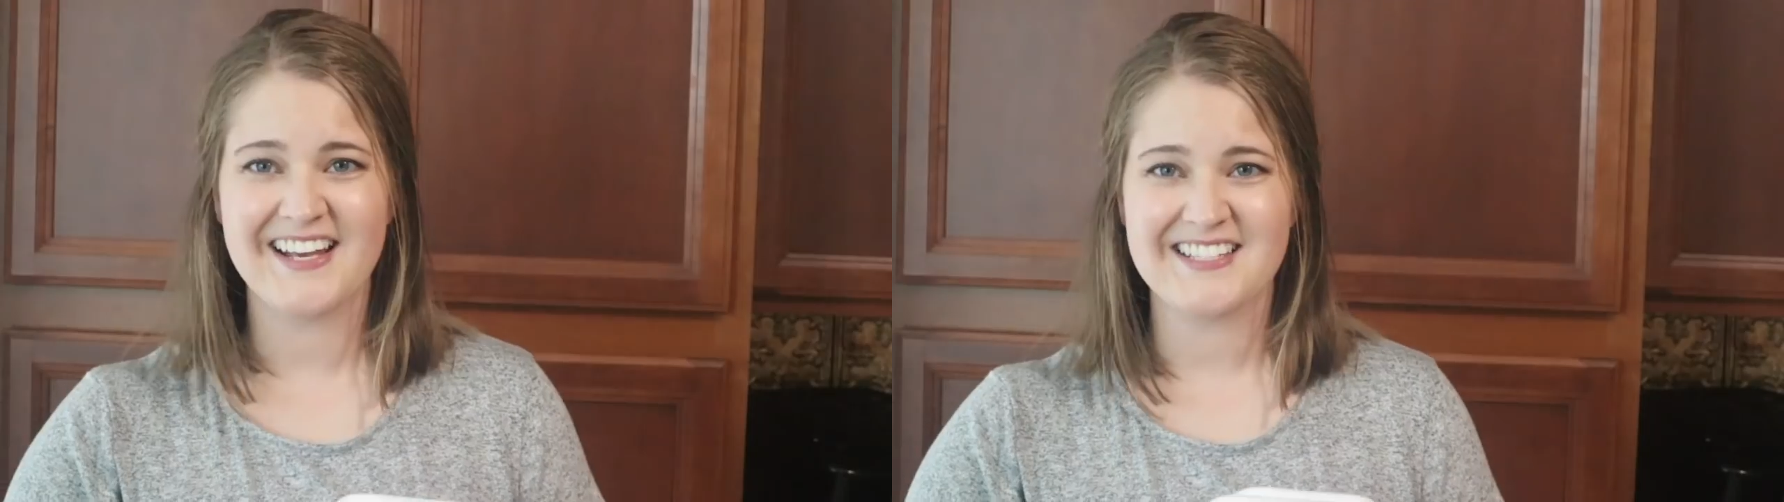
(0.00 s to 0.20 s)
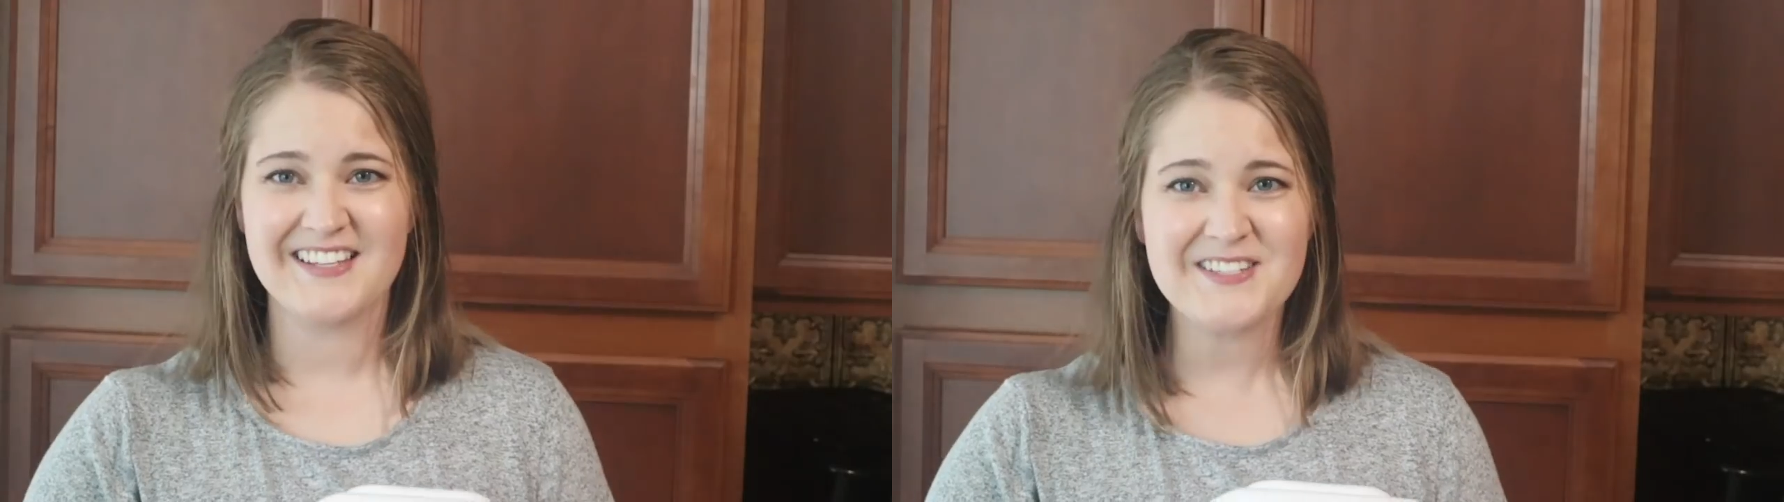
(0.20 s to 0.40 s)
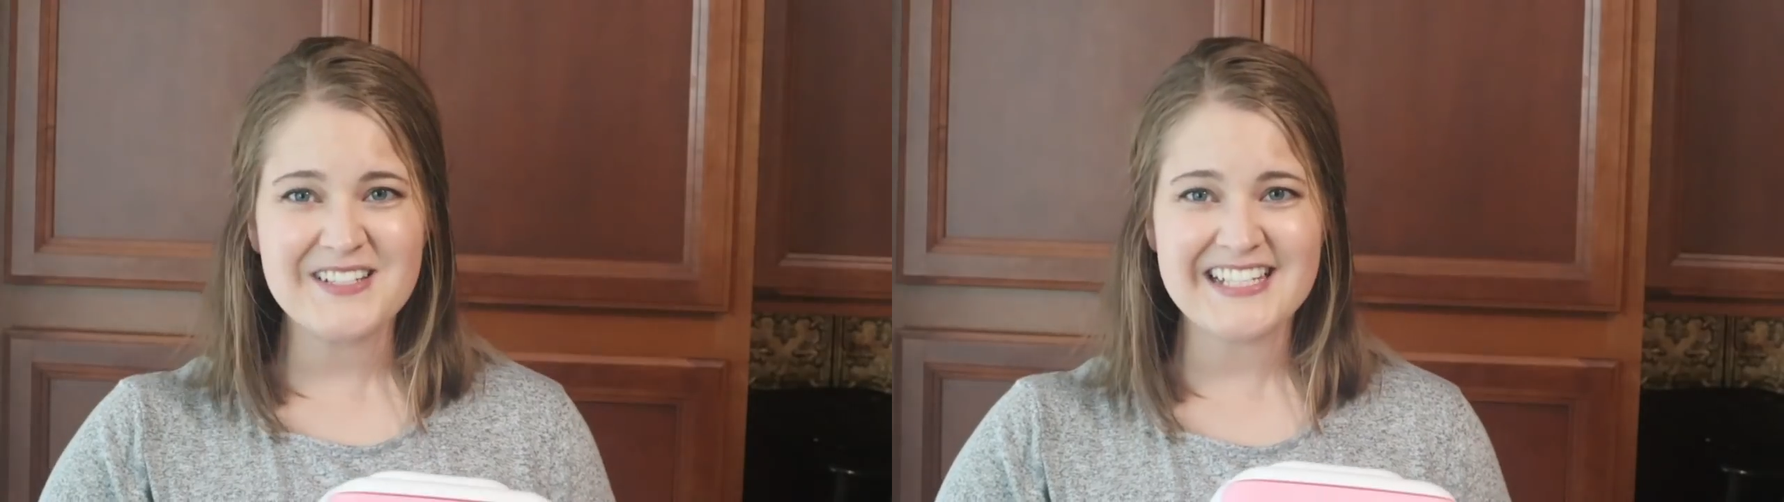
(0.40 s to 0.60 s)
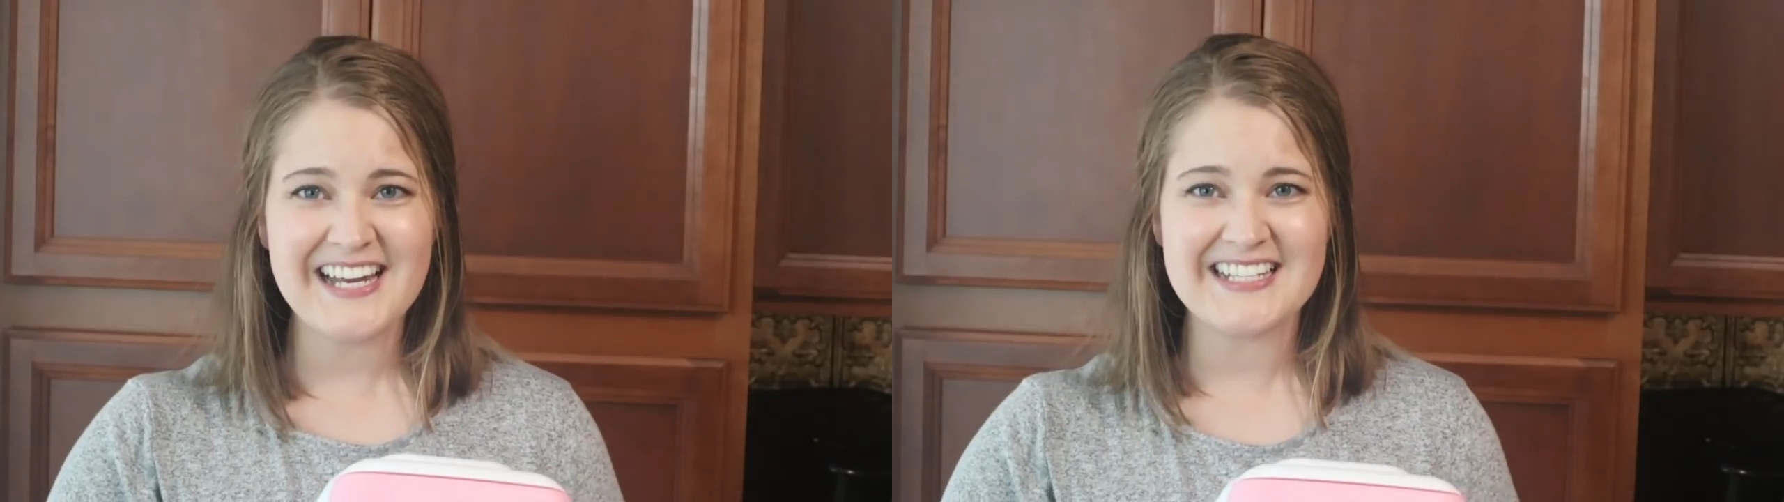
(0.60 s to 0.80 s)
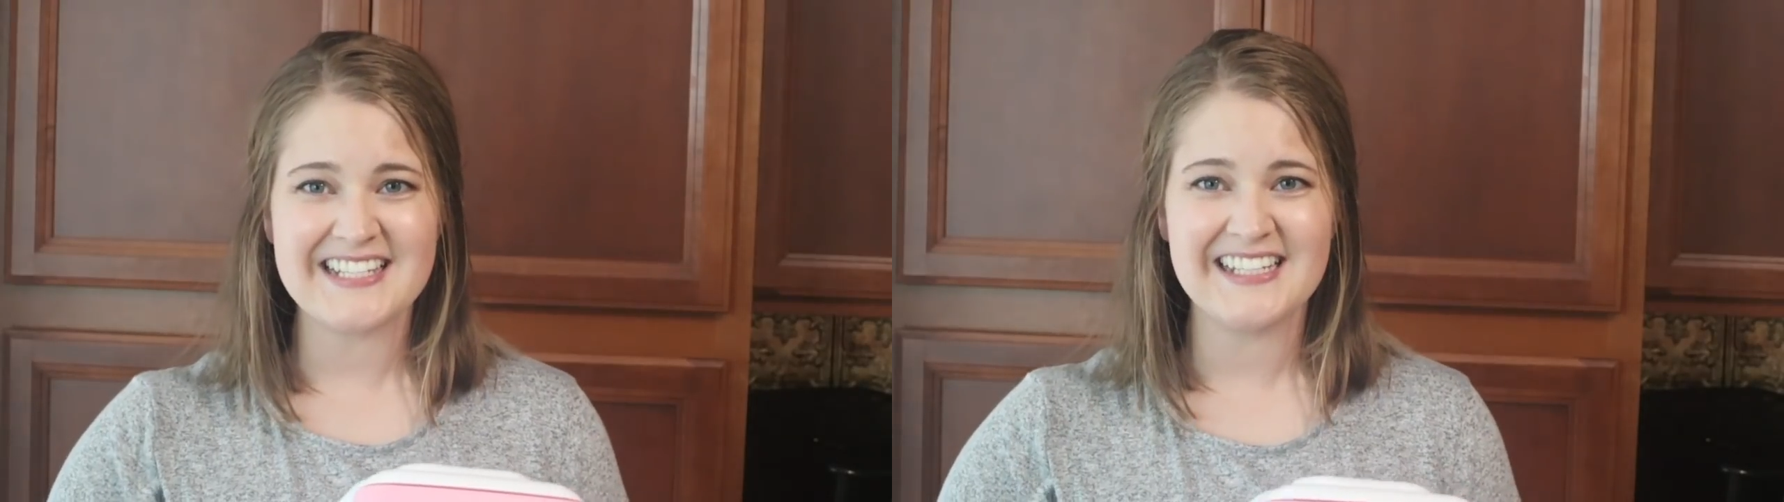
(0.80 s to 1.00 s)
Okay, so this one's
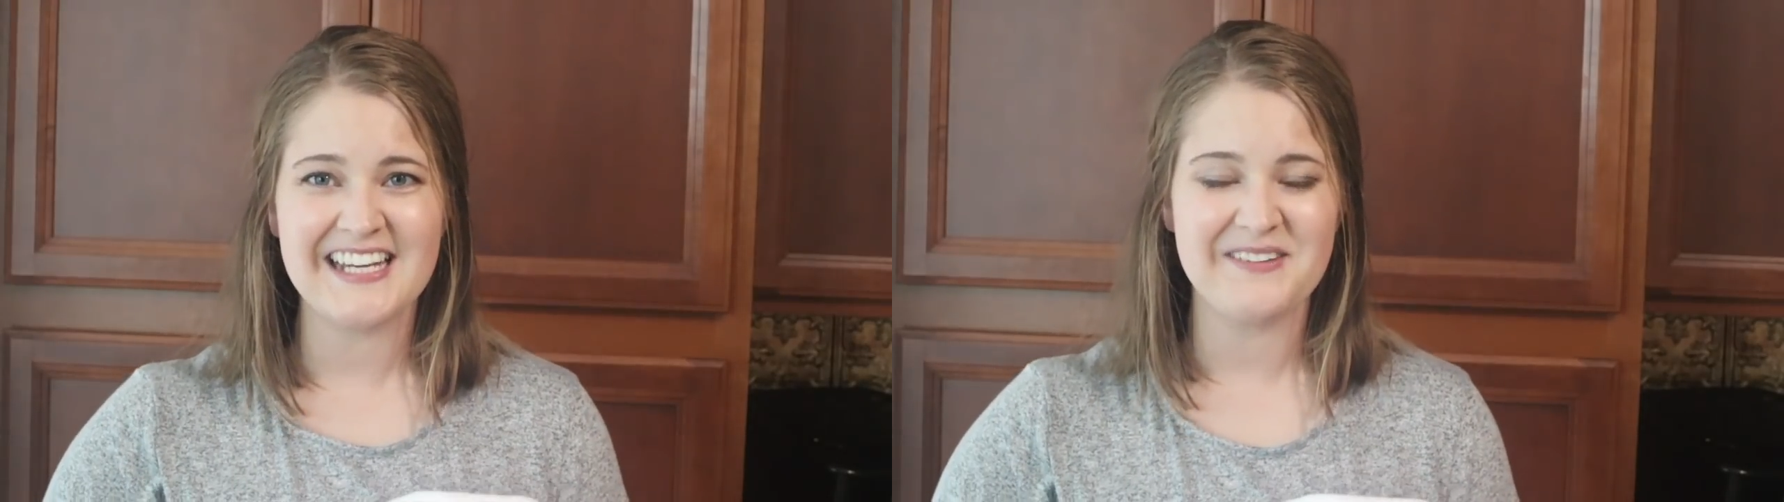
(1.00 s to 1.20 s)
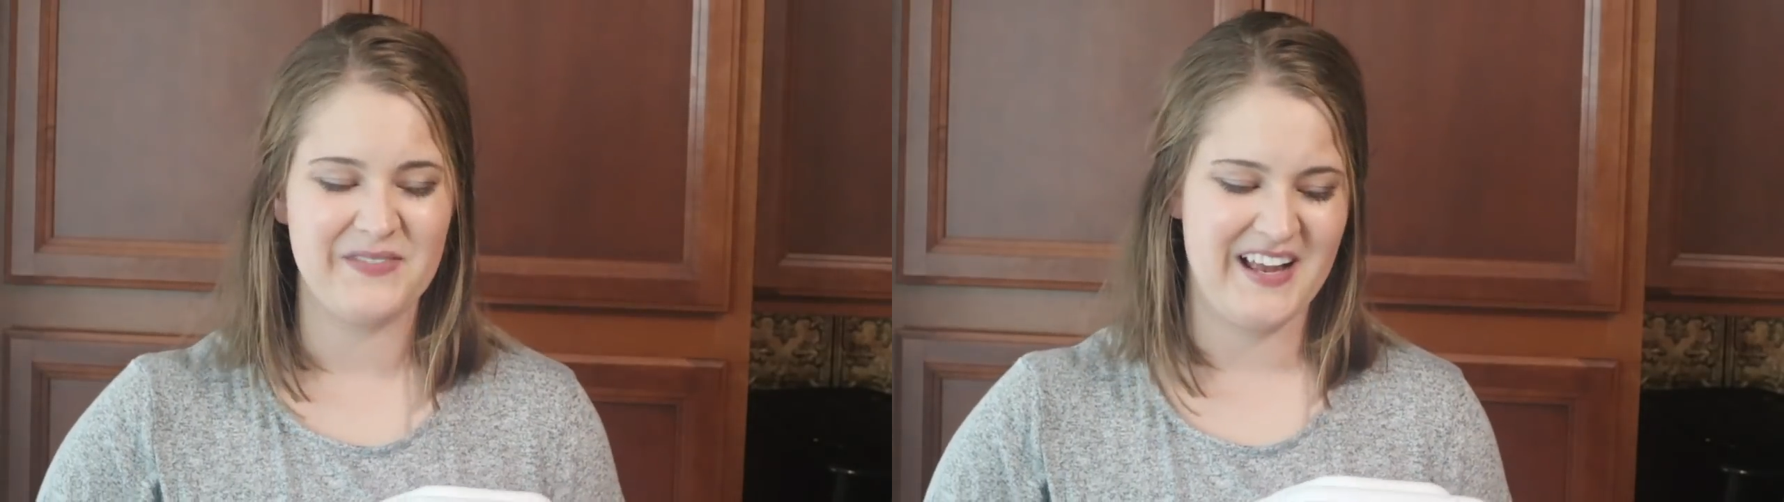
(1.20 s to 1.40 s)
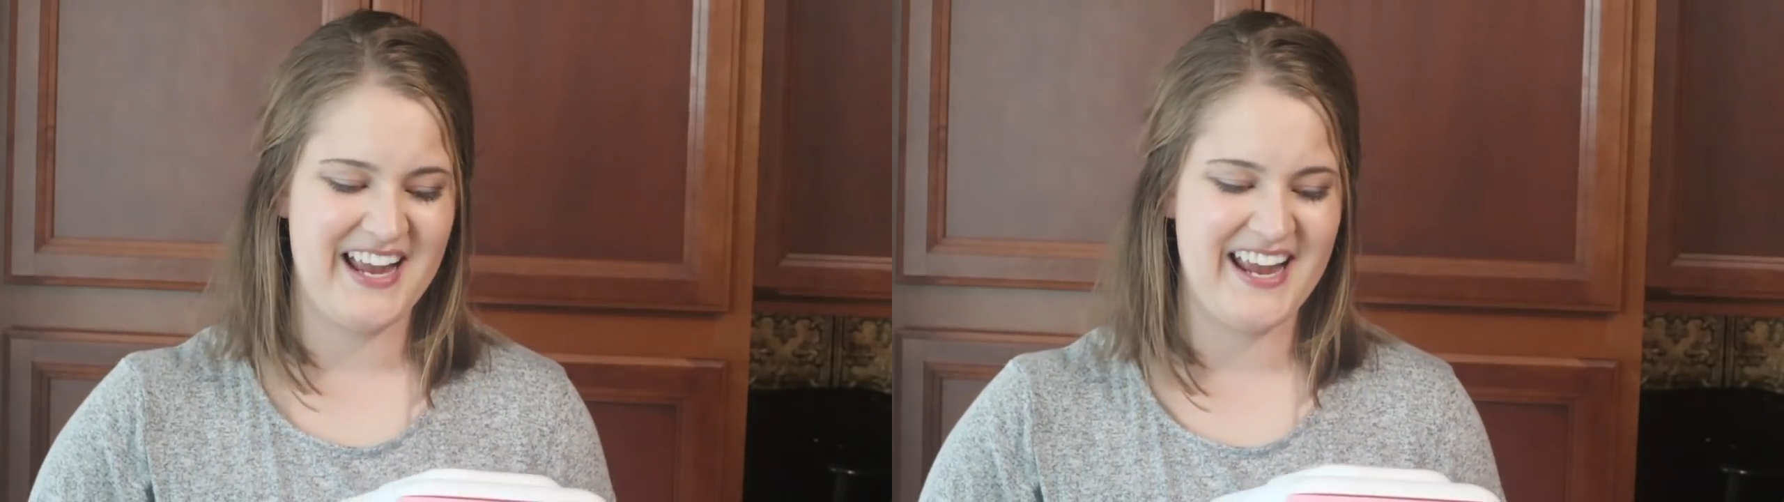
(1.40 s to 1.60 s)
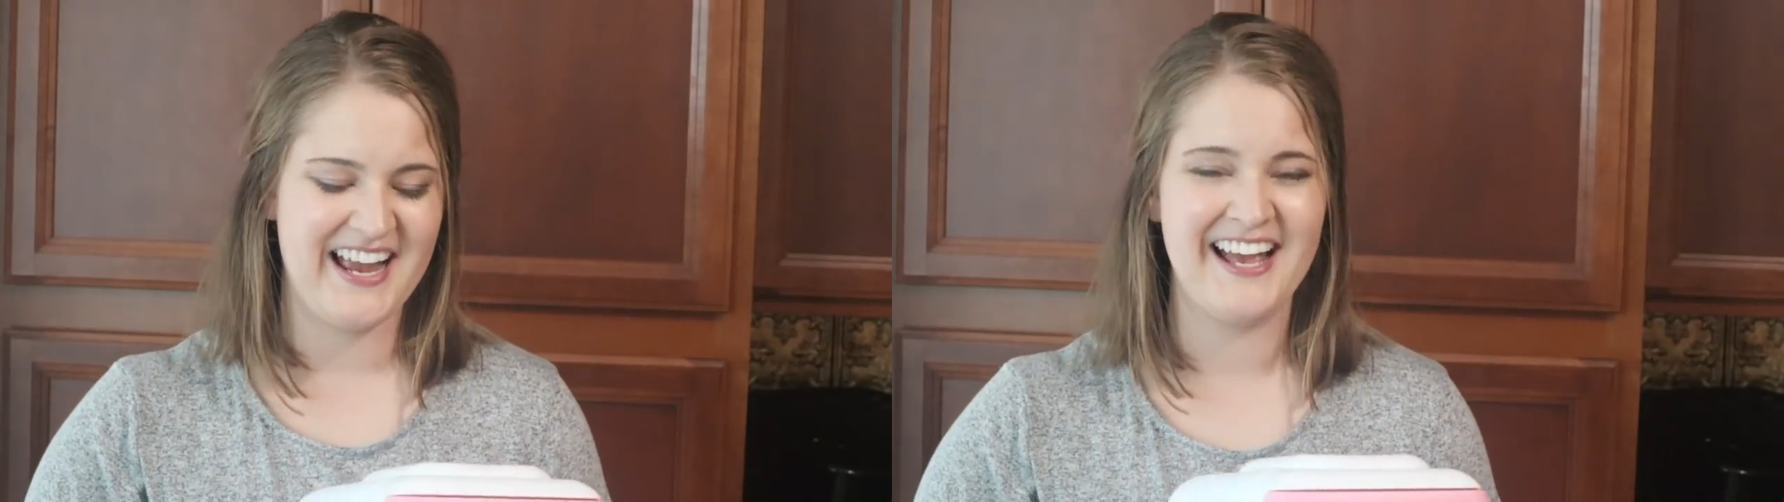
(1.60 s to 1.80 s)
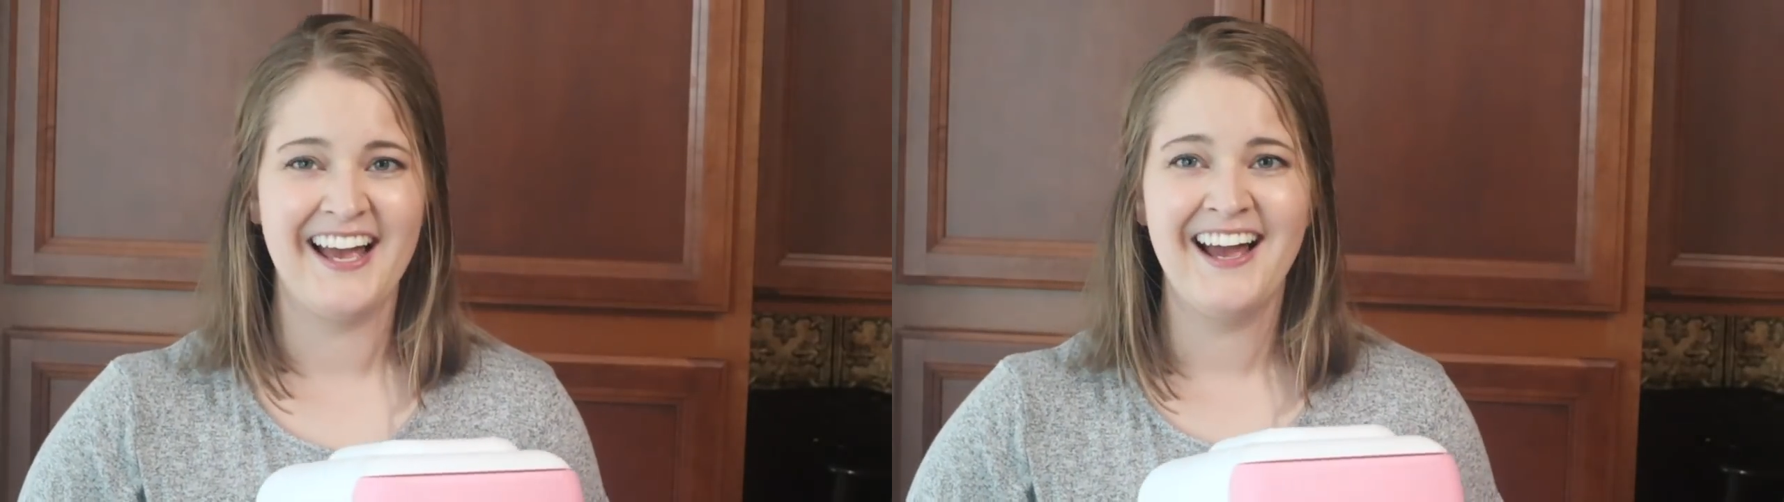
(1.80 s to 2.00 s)
kind of silly, but